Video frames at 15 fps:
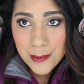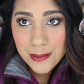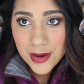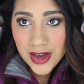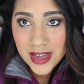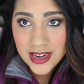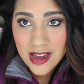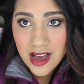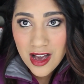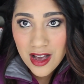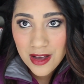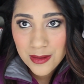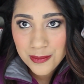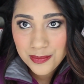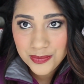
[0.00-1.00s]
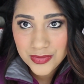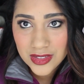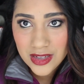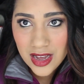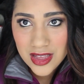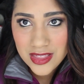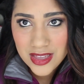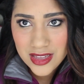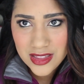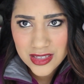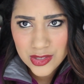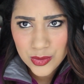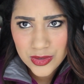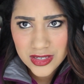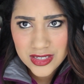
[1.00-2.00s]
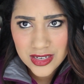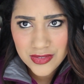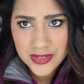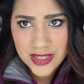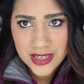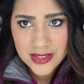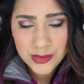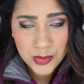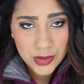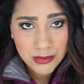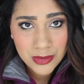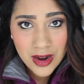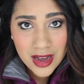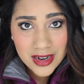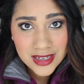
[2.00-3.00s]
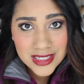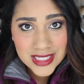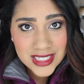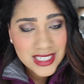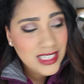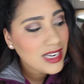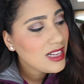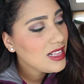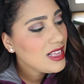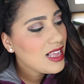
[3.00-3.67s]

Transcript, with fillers: But um, I think this one definitely has more product in it